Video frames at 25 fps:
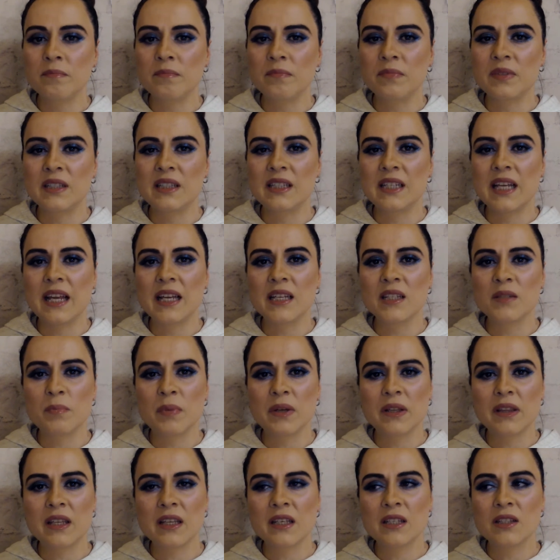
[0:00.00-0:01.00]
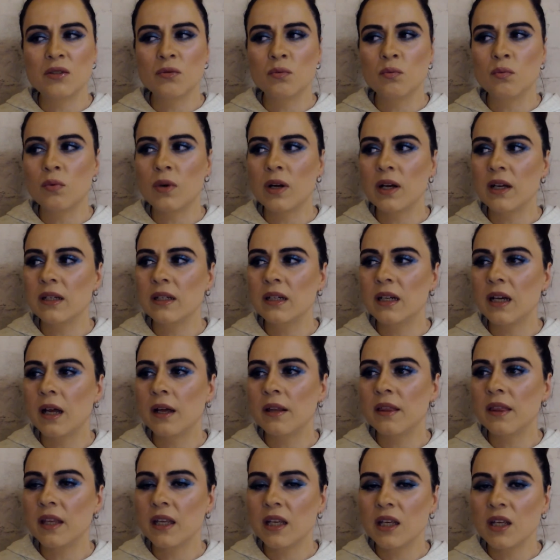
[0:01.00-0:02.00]
scenes, but there's one, I
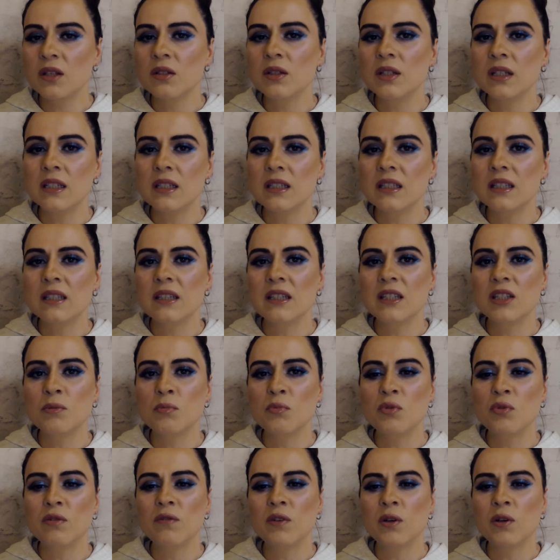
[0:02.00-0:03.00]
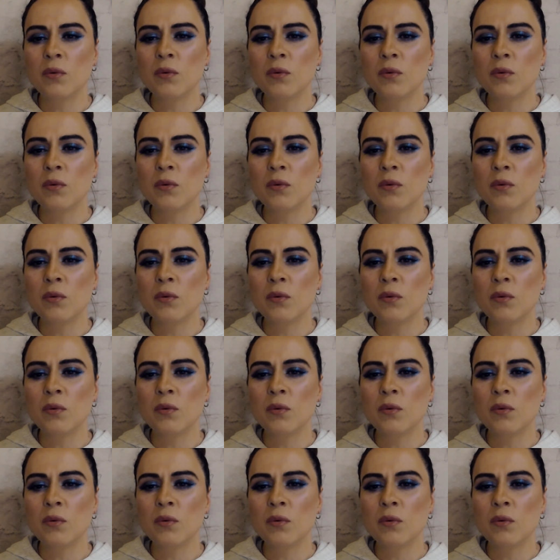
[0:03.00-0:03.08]
think it is in this movie,